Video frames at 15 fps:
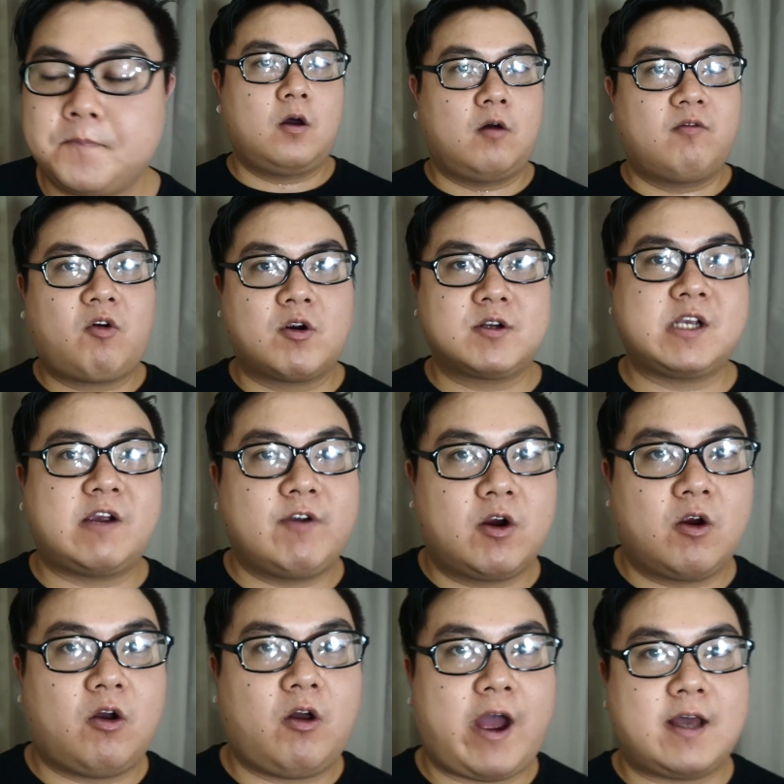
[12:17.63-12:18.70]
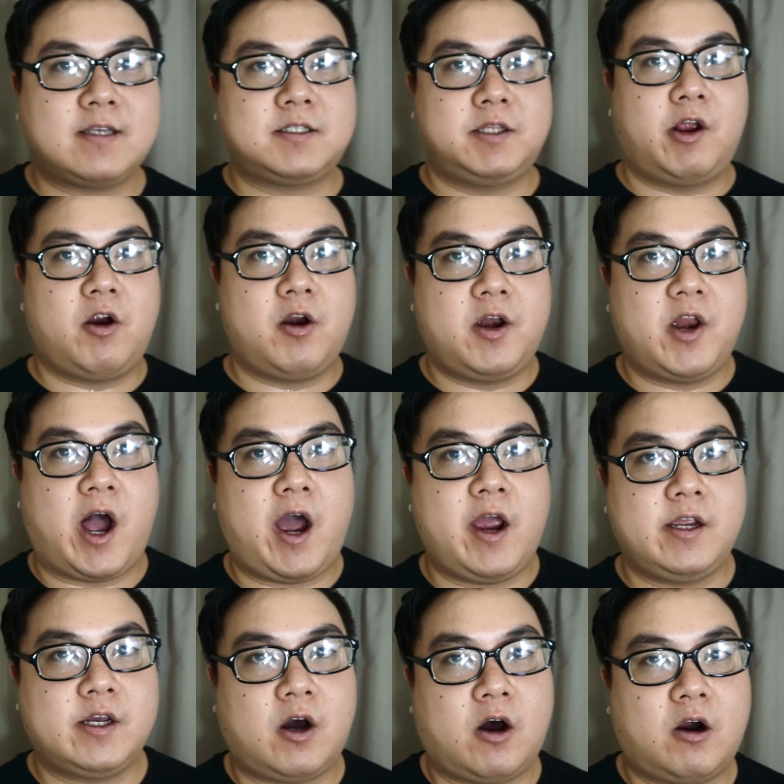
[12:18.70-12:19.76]
Of course, every girl has their
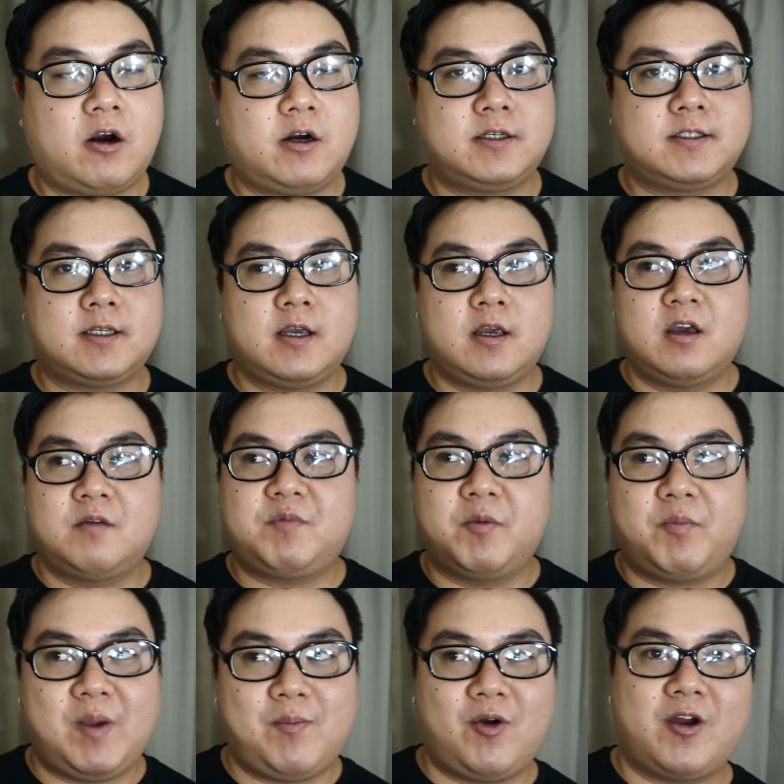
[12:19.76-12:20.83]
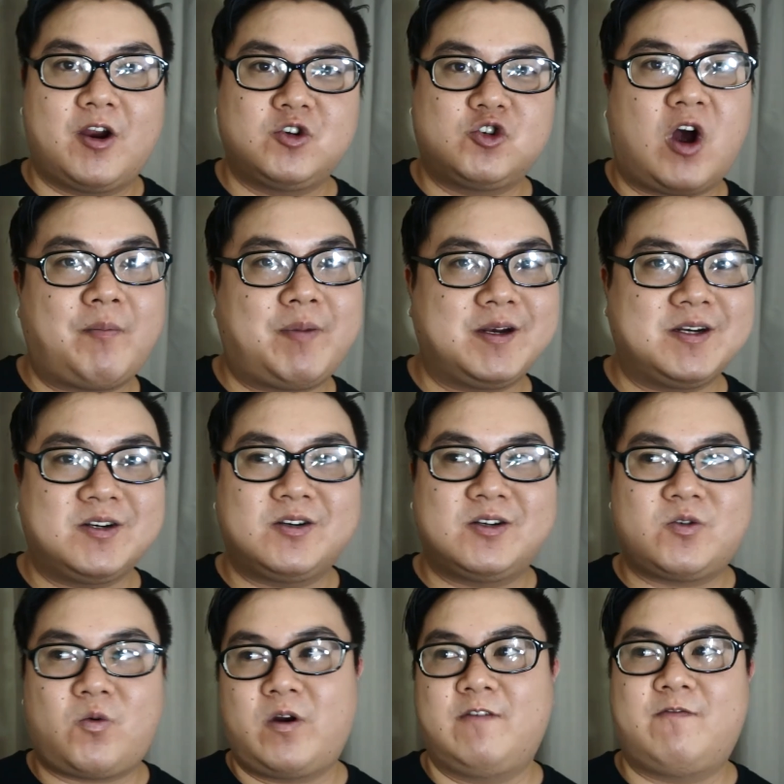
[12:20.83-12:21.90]
diehards, the people that are dropping
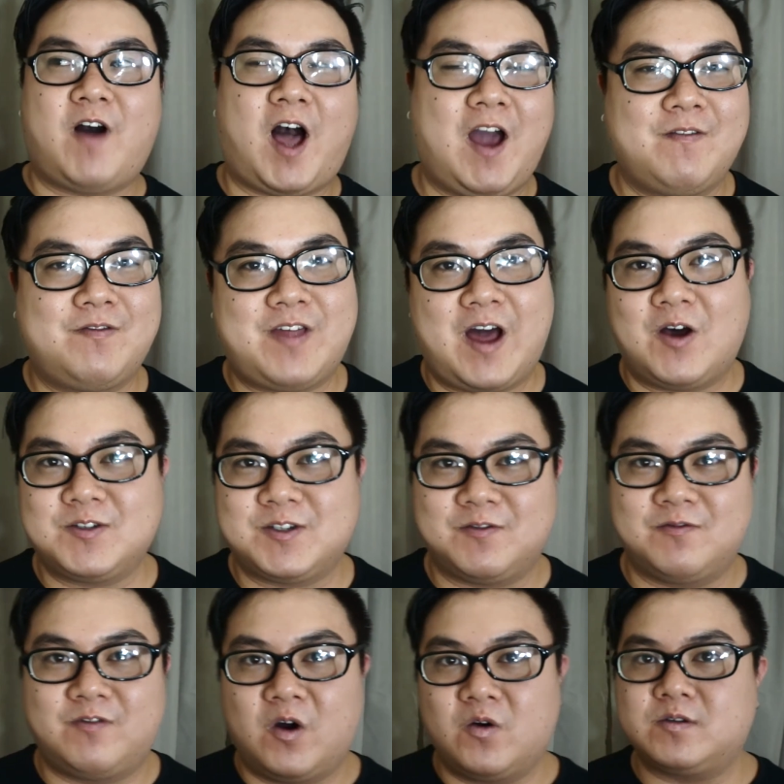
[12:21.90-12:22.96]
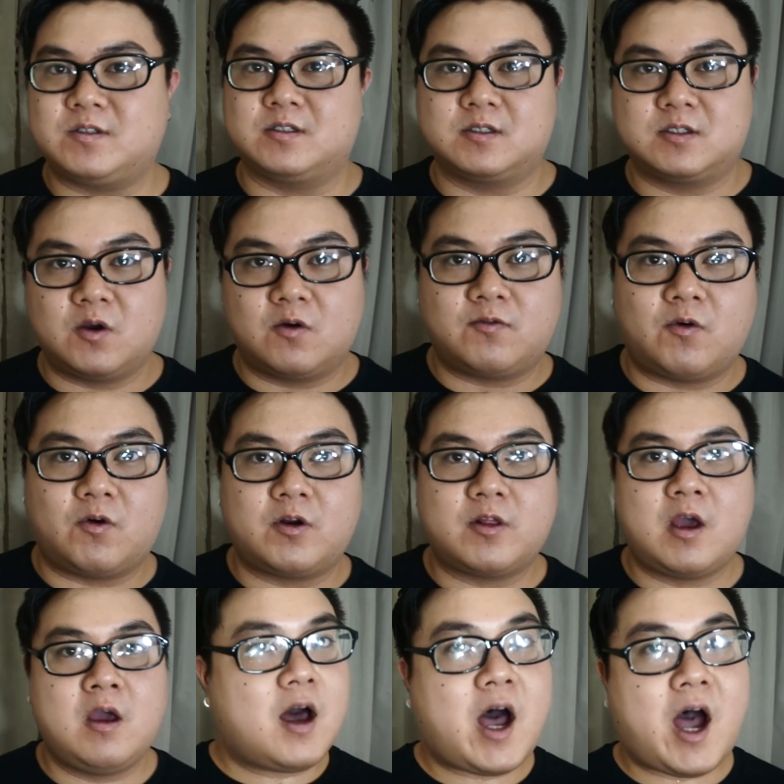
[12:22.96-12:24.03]
25,000 votes and so forth.
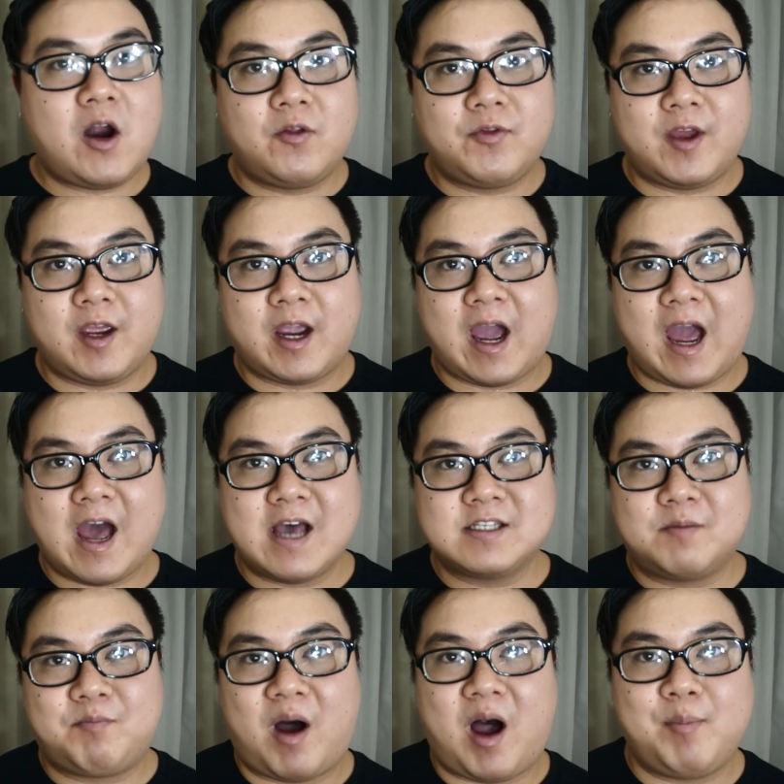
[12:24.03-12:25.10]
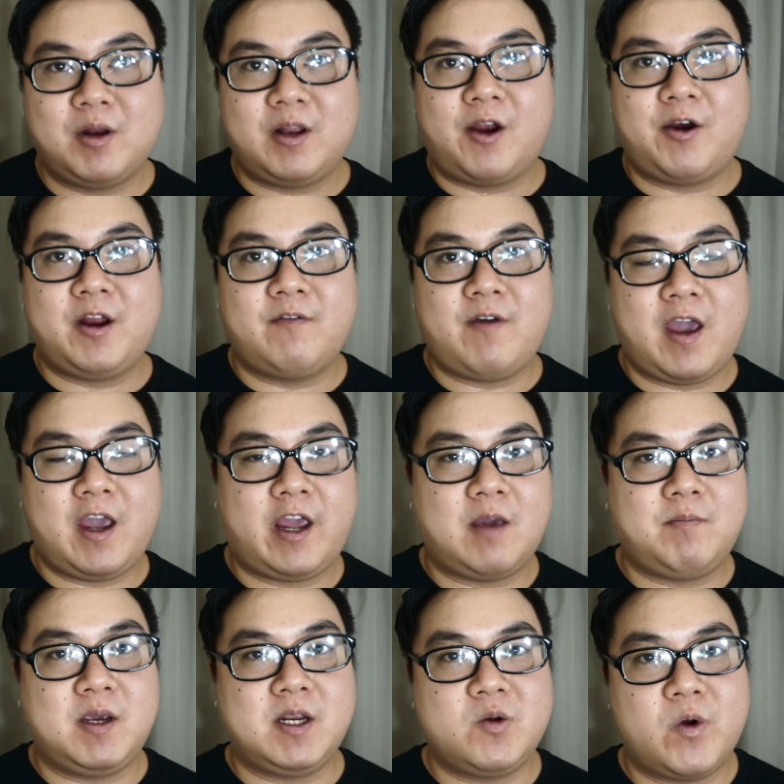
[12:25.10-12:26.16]
I don't think as the popularity of
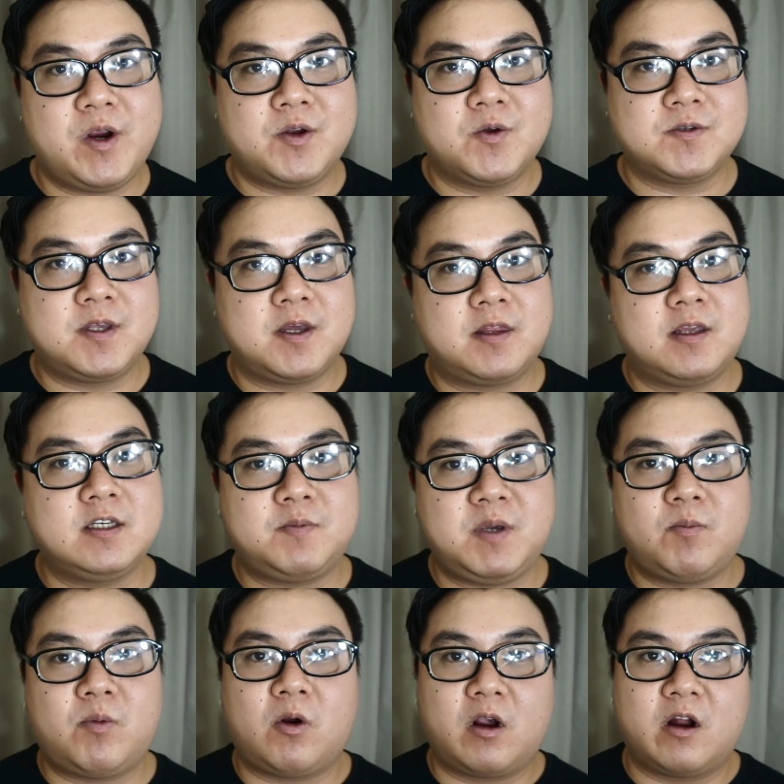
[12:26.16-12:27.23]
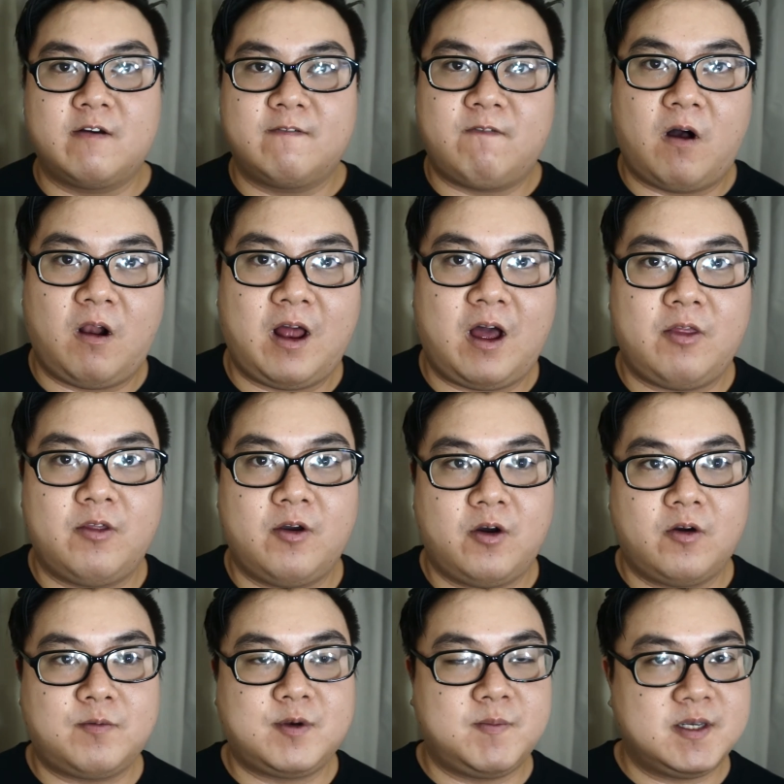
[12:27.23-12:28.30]
AKB dwindles that these people are gonna fall out
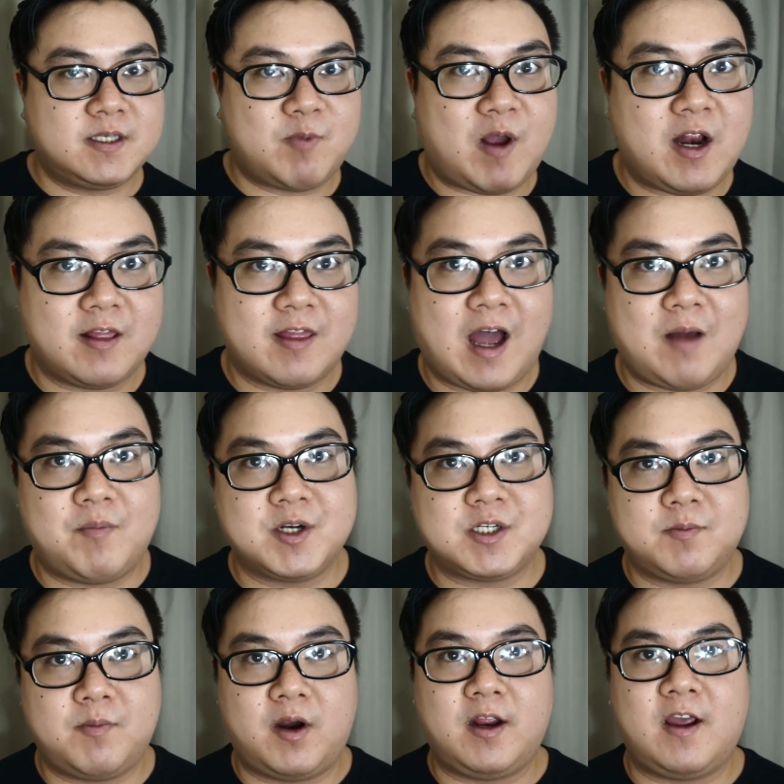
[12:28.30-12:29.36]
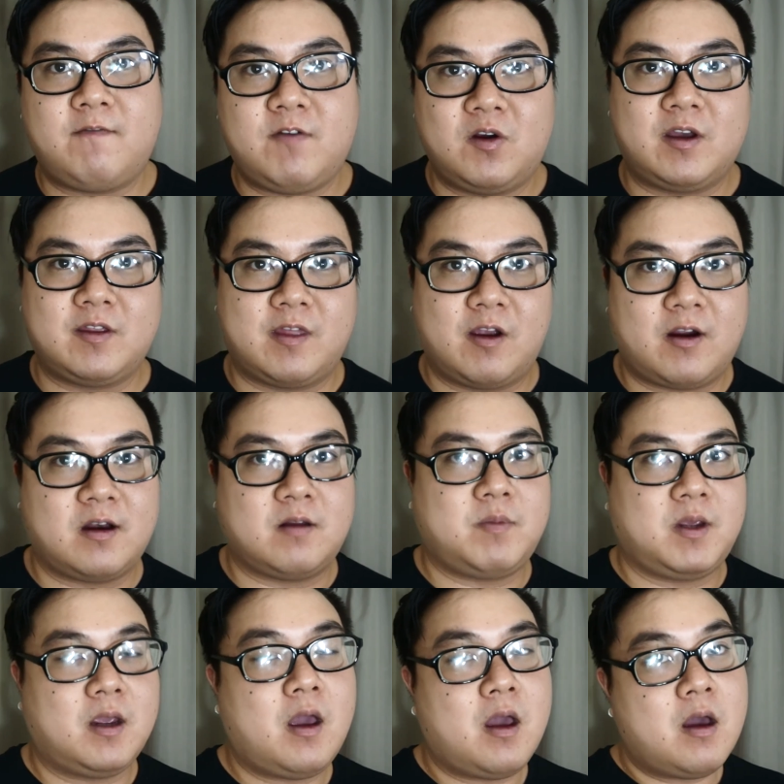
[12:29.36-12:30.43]
though. To be spending that much money, I feel like they're gonna
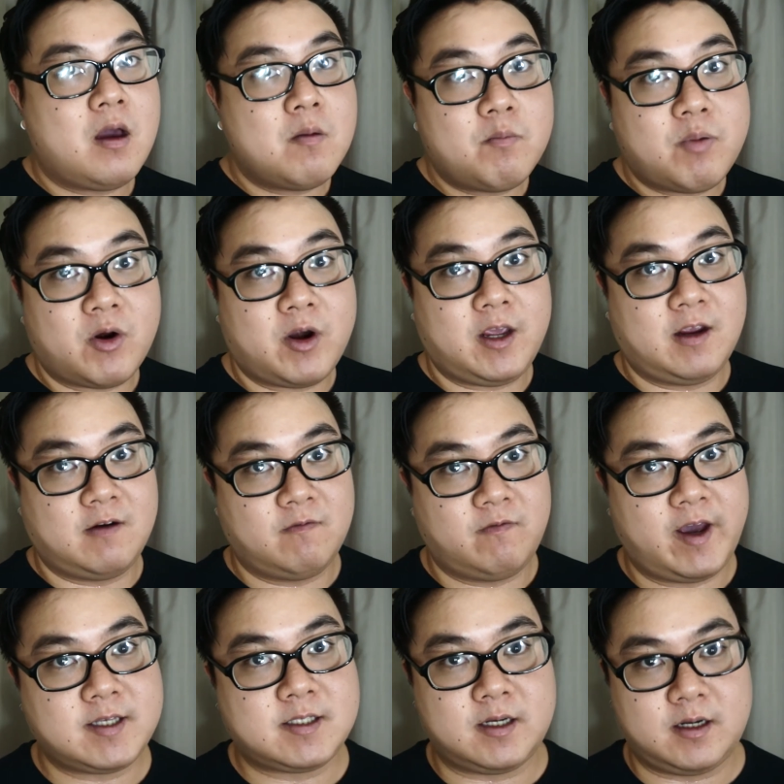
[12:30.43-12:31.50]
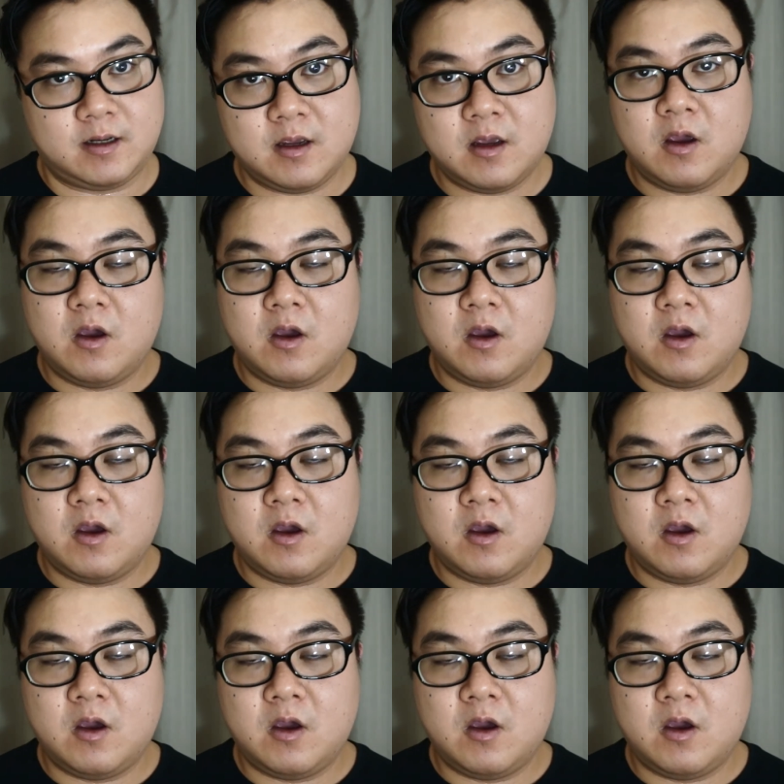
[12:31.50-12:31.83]
be pretty invested.